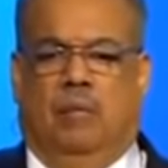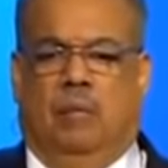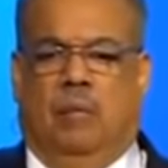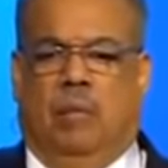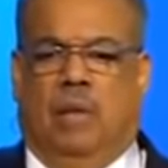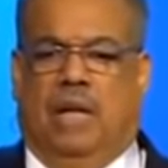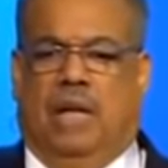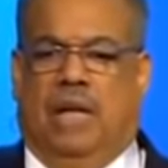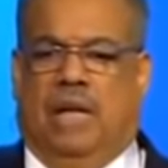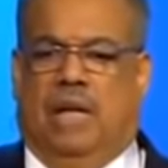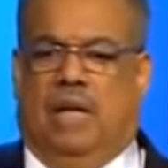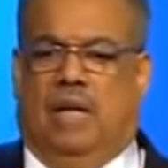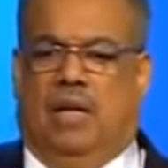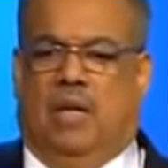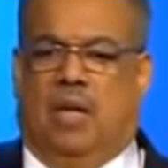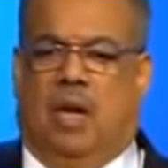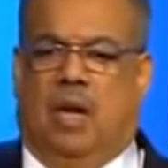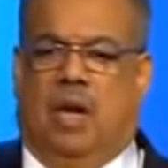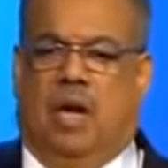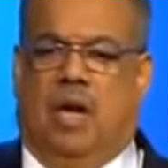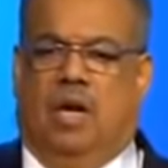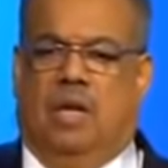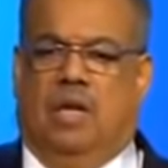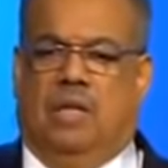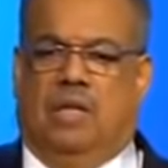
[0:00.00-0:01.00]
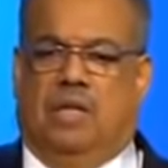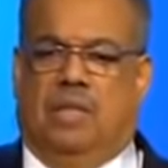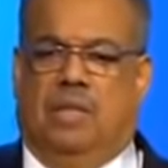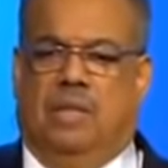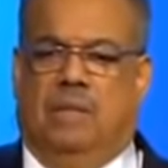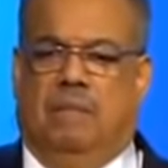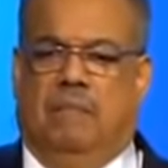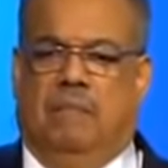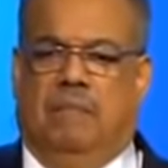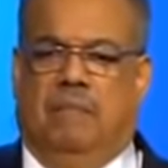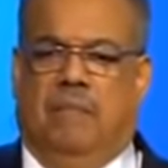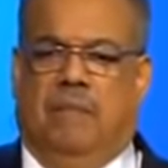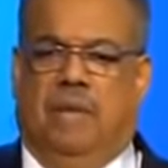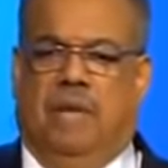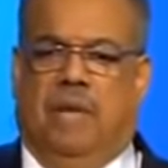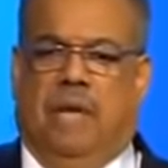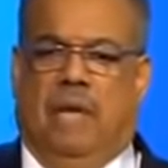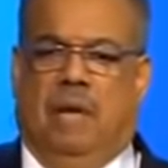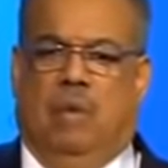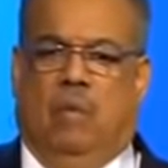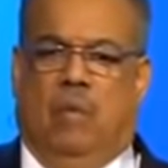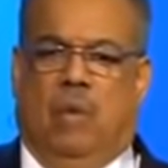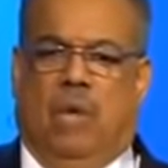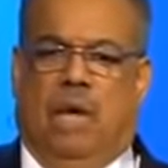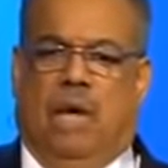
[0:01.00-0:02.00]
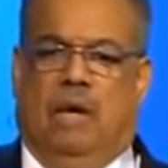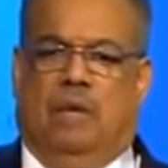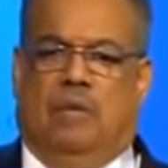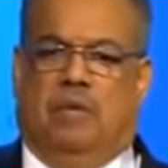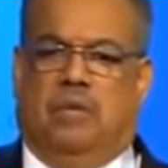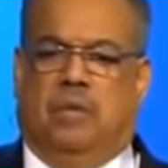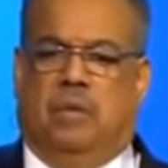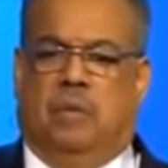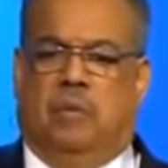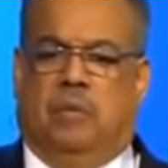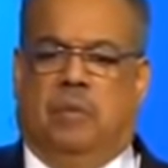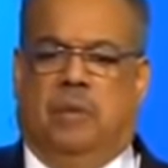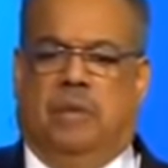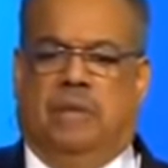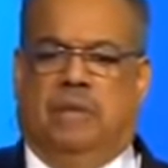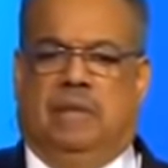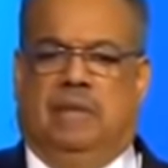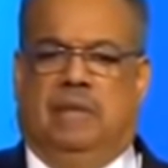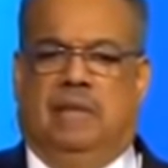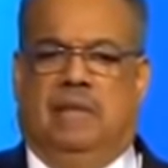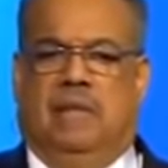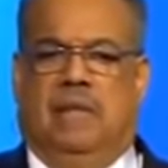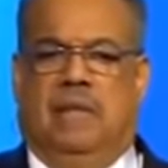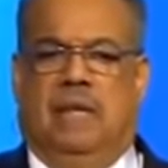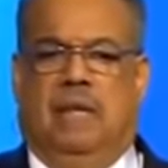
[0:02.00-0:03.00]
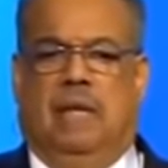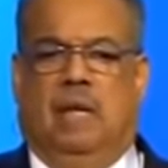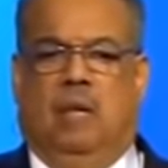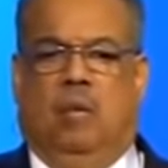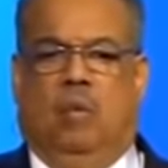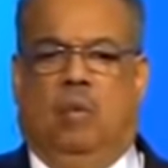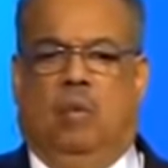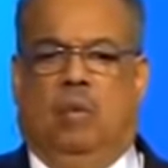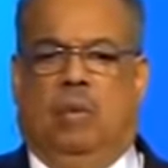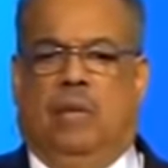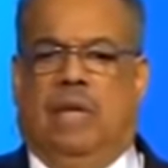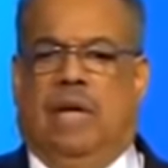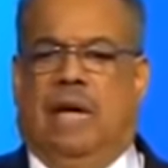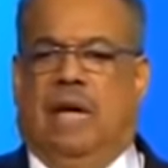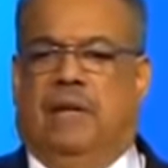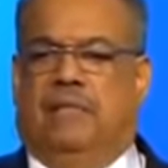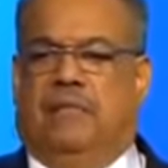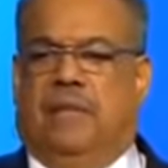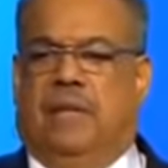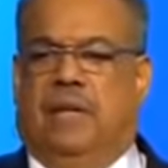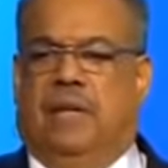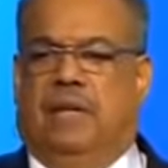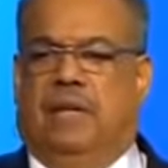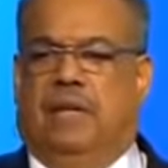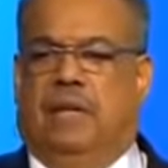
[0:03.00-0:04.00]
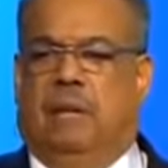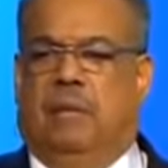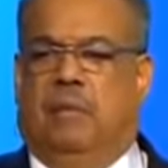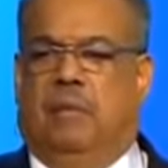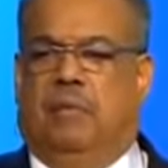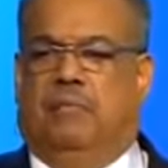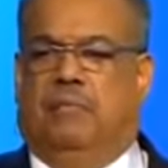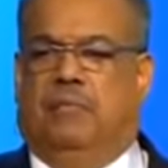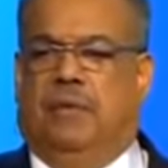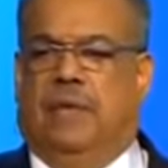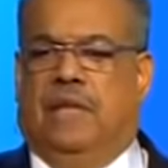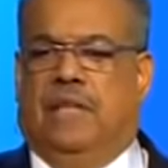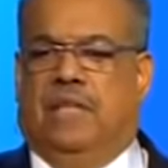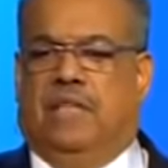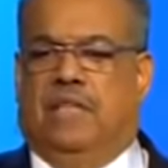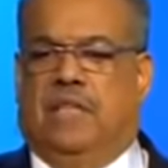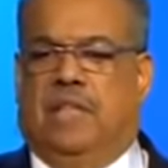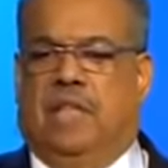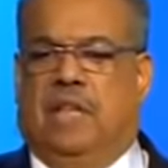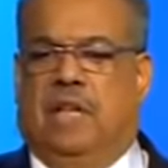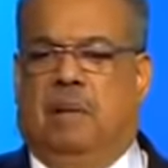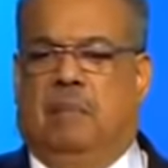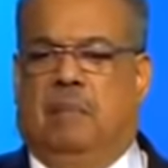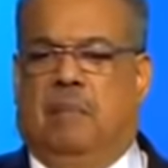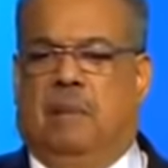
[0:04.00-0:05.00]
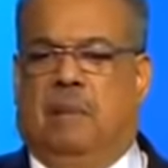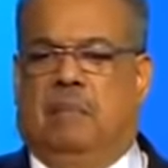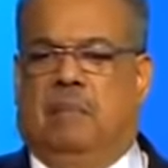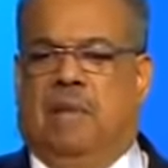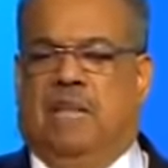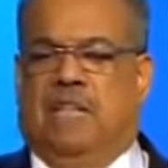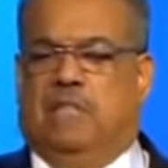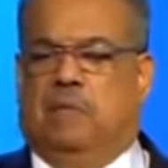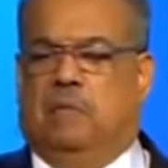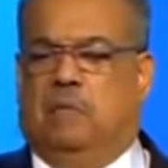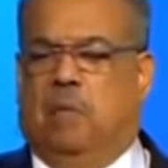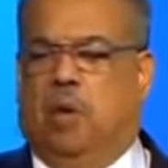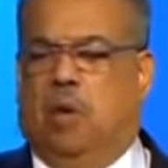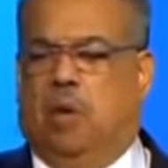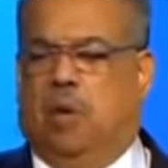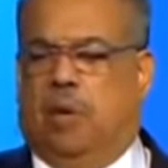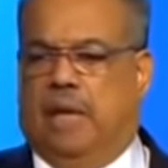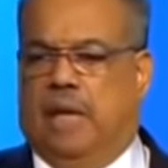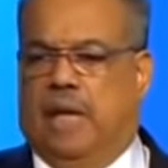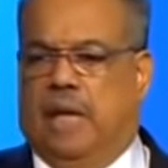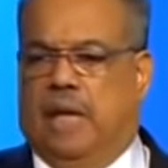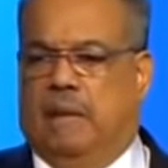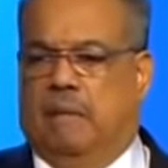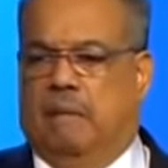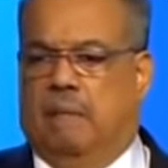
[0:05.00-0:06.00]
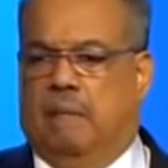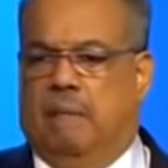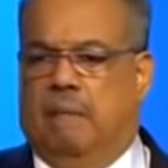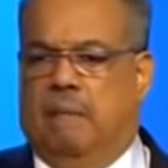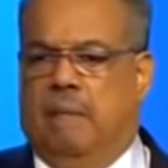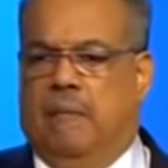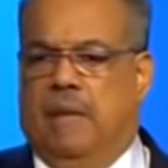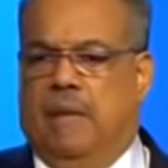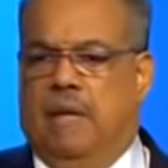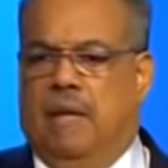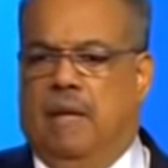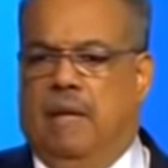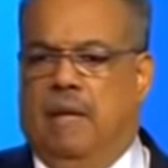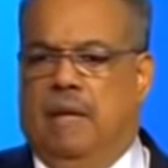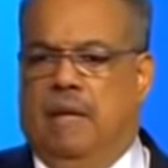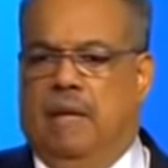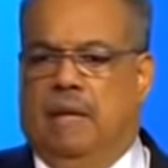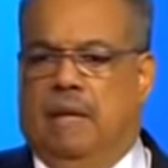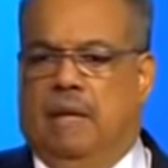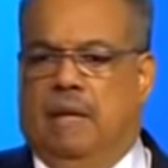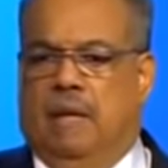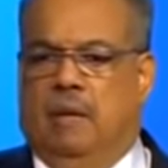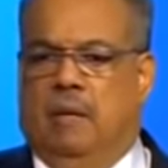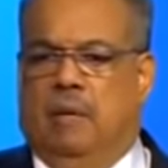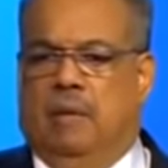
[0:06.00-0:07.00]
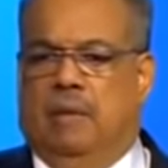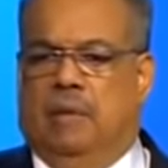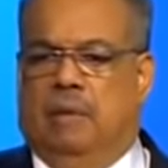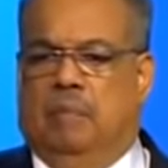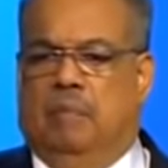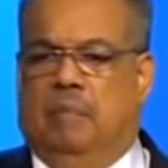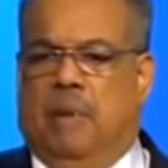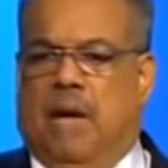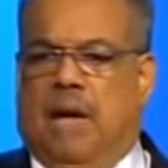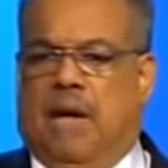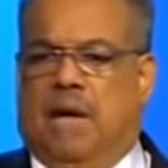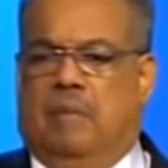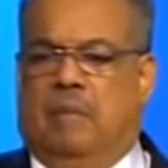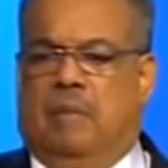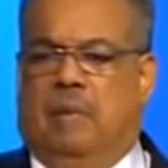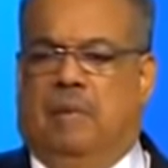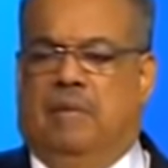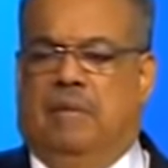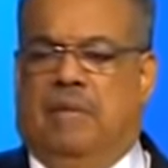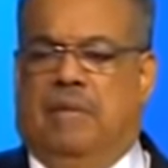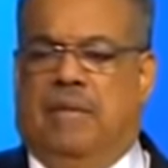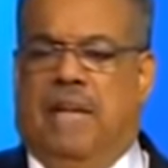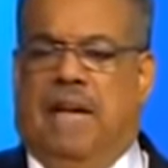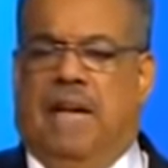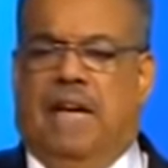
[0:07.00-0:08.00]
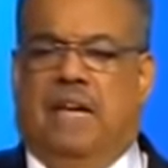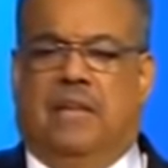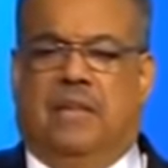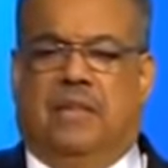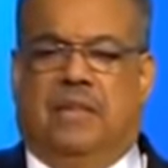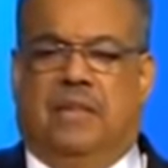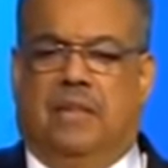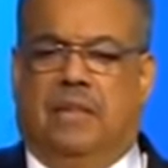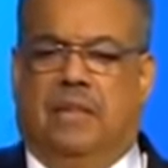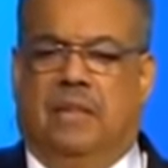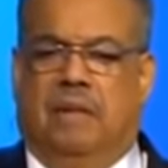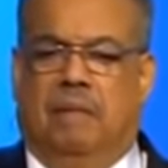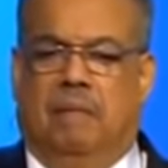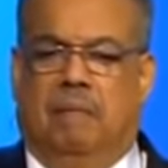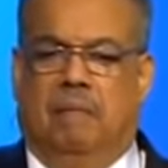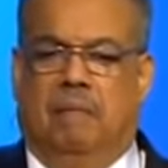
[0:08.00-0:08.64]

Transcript: We got in cars and went out to the prison. When we got there, they were finishing up a baseball game. They were in the bottom of the ninth.